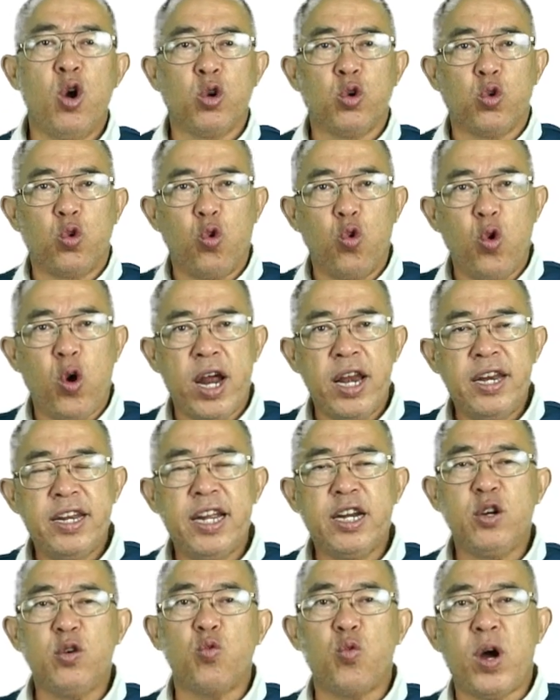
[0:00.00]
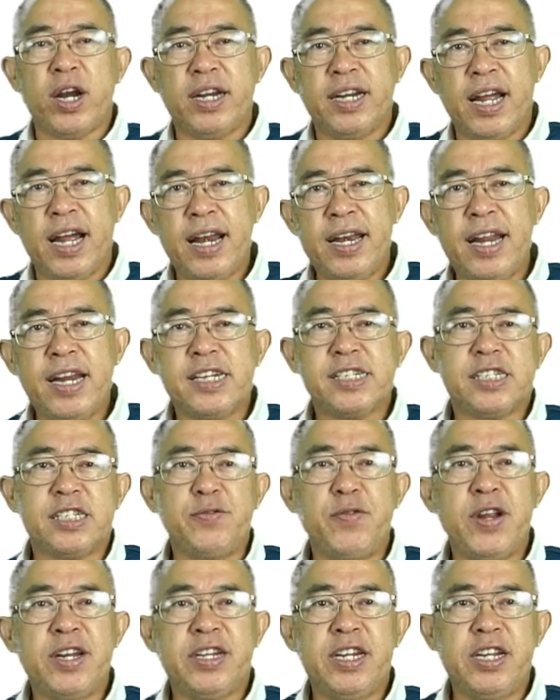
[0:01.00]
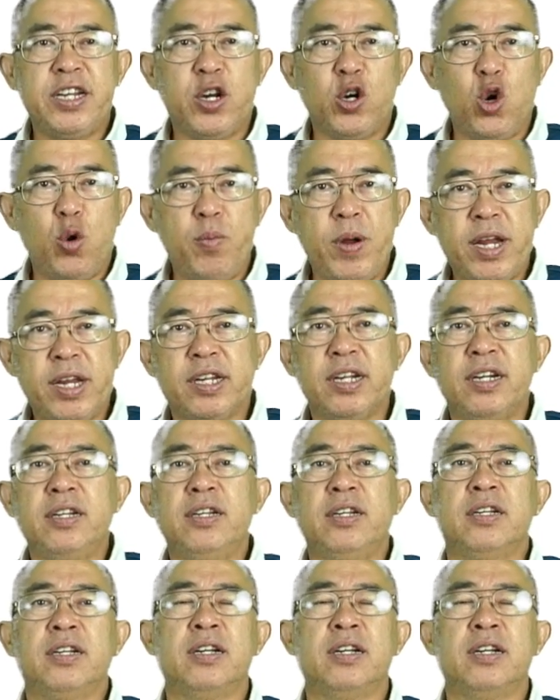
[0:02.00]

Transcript: 200 170 kilometer